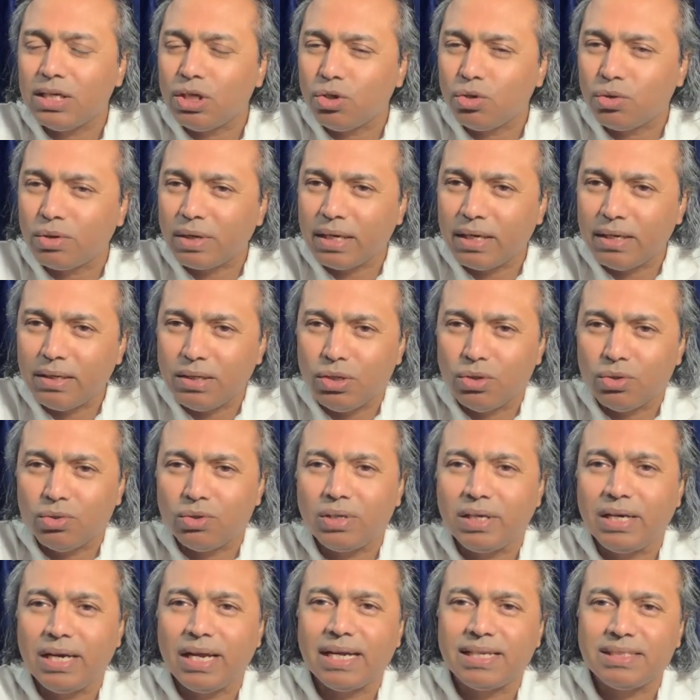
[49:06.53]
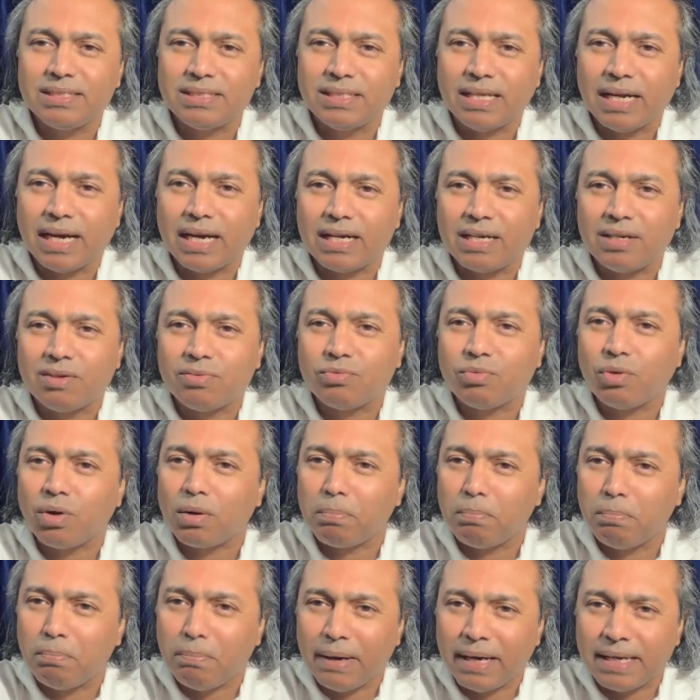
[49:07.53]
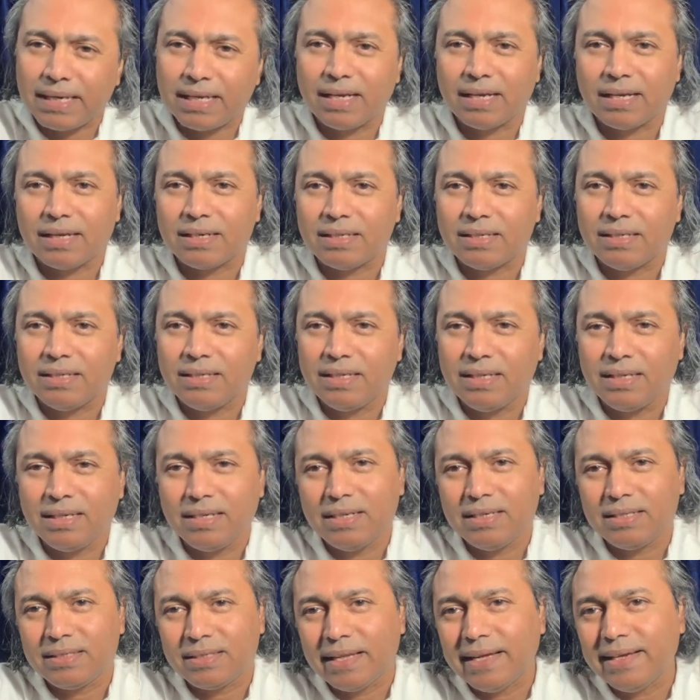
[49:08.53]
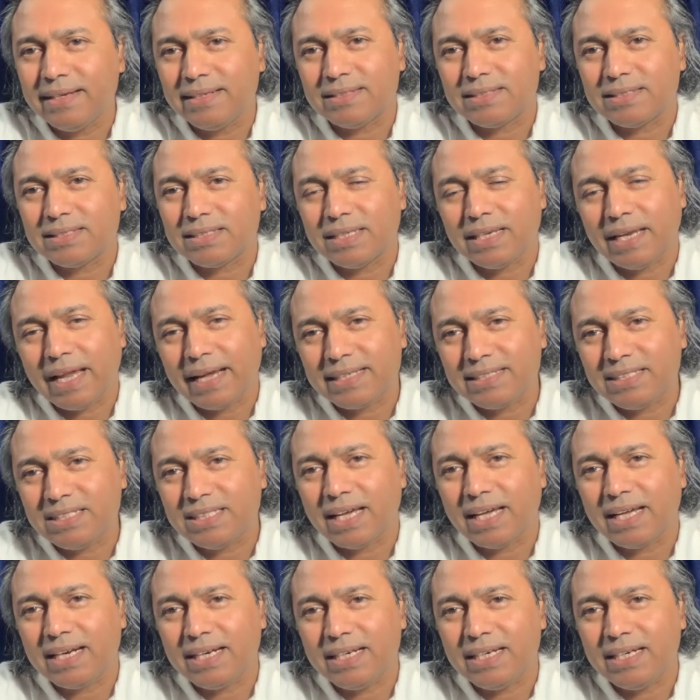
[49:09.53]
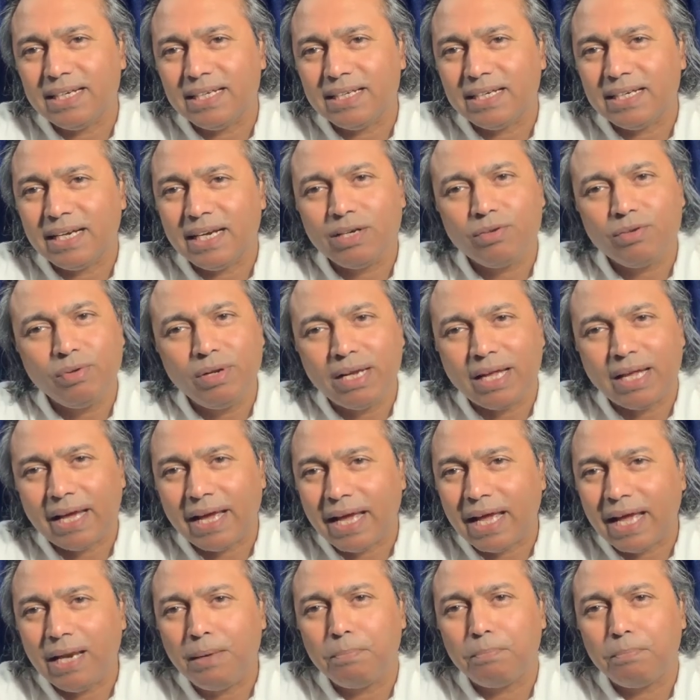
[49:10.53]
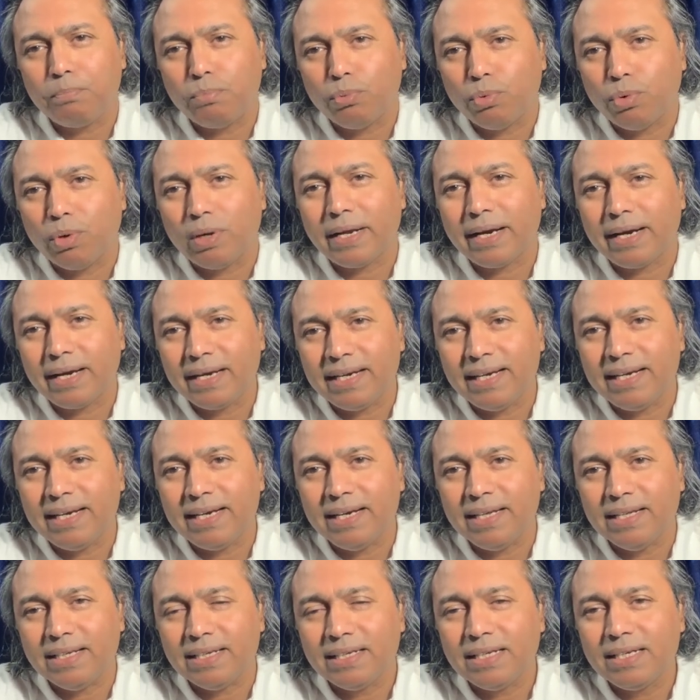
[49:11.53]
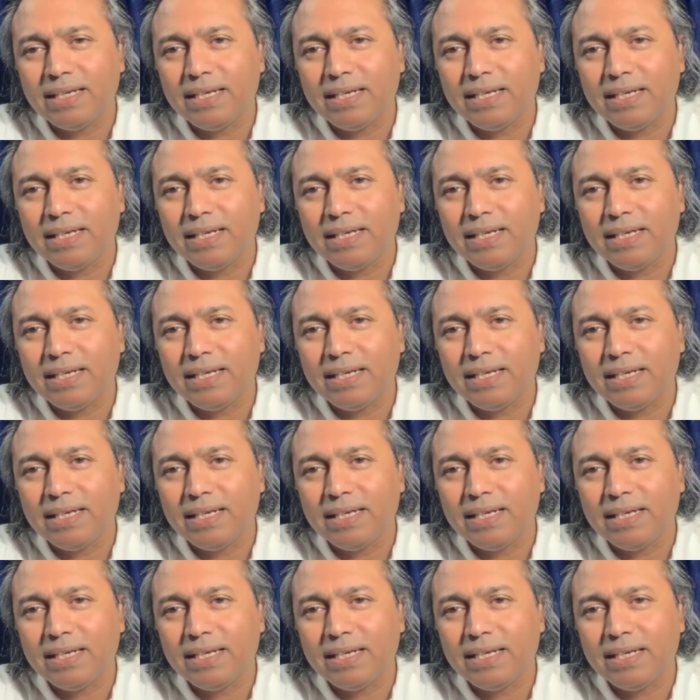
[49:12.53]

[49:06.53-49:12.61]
You can utilize that for better things like charity. It will help poor and needy.